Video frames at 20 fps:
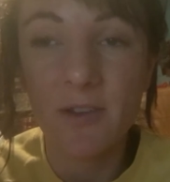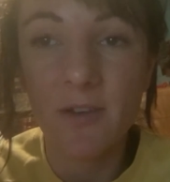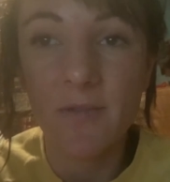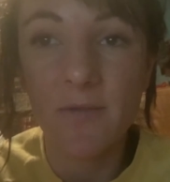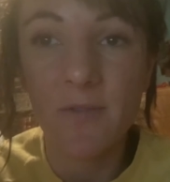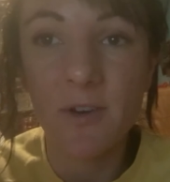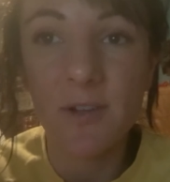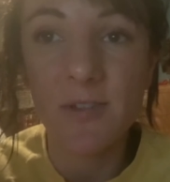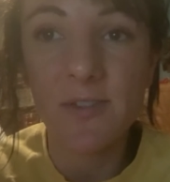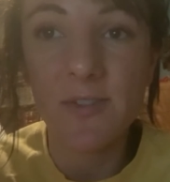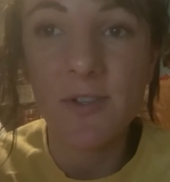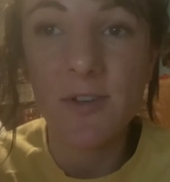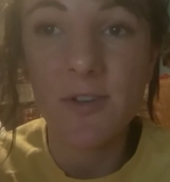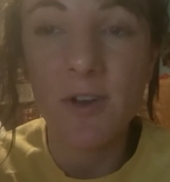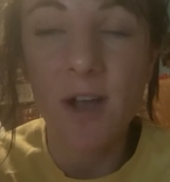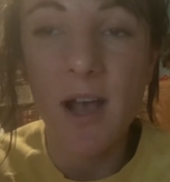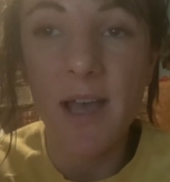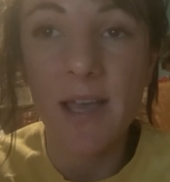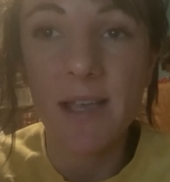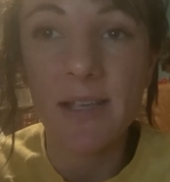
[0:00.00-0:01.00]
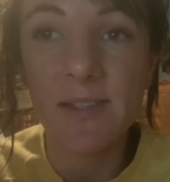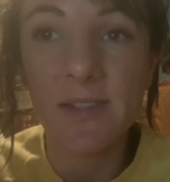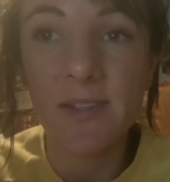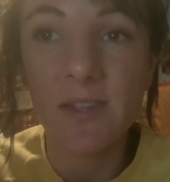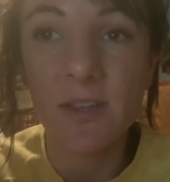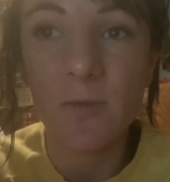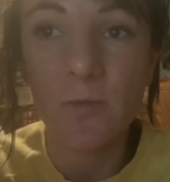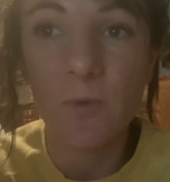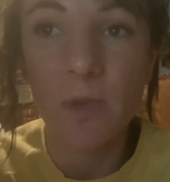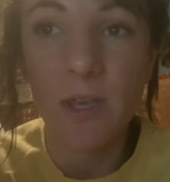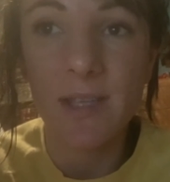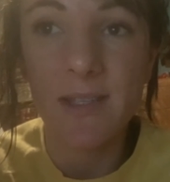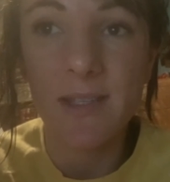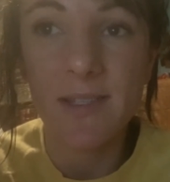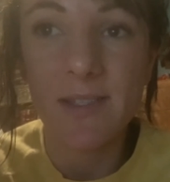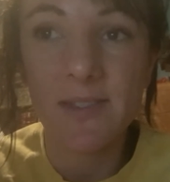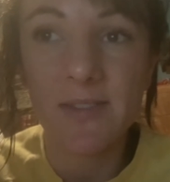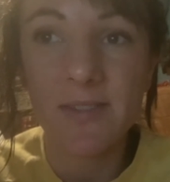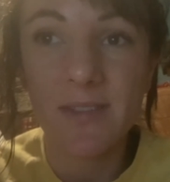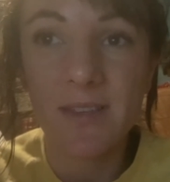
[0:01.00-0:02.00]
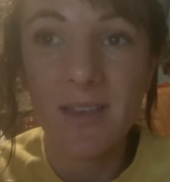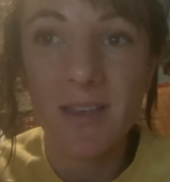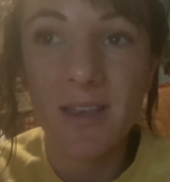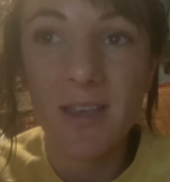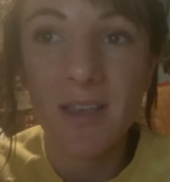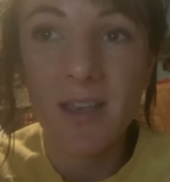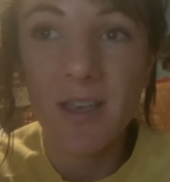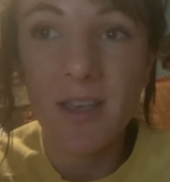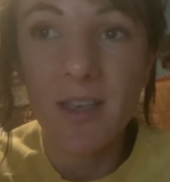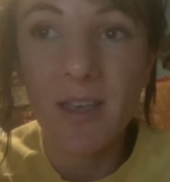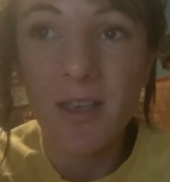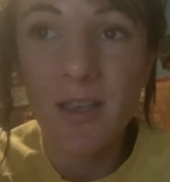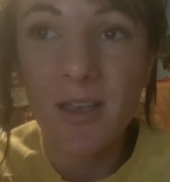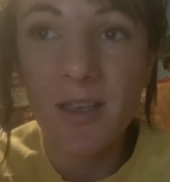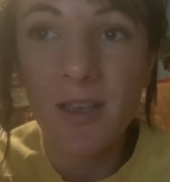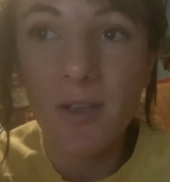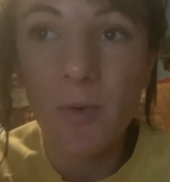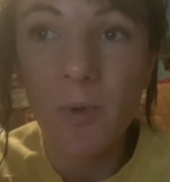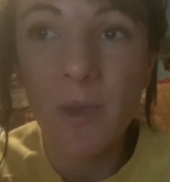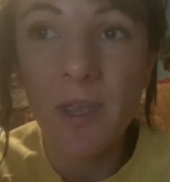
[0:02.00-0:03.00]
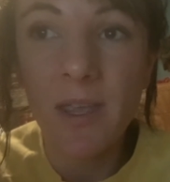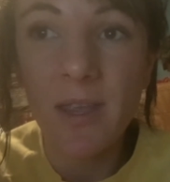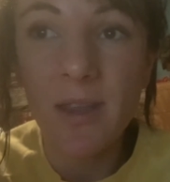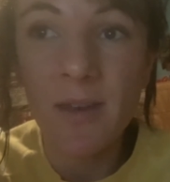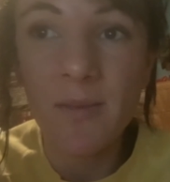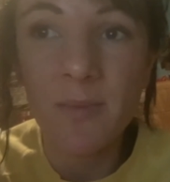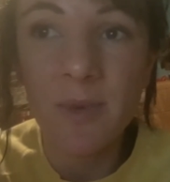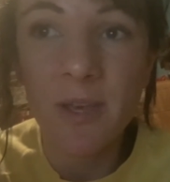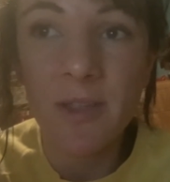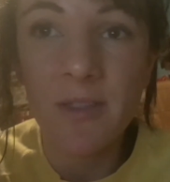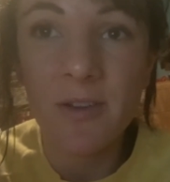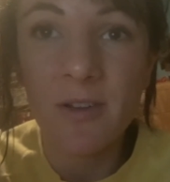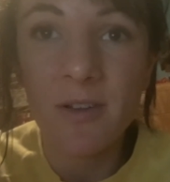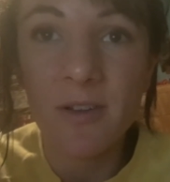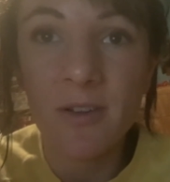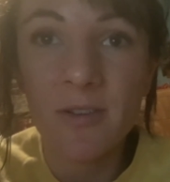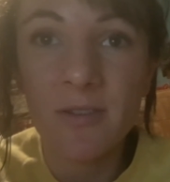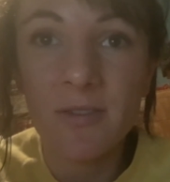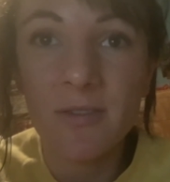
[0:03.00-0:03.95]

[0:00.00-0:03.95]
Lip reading: averts her eyes, and waits. Queen Mother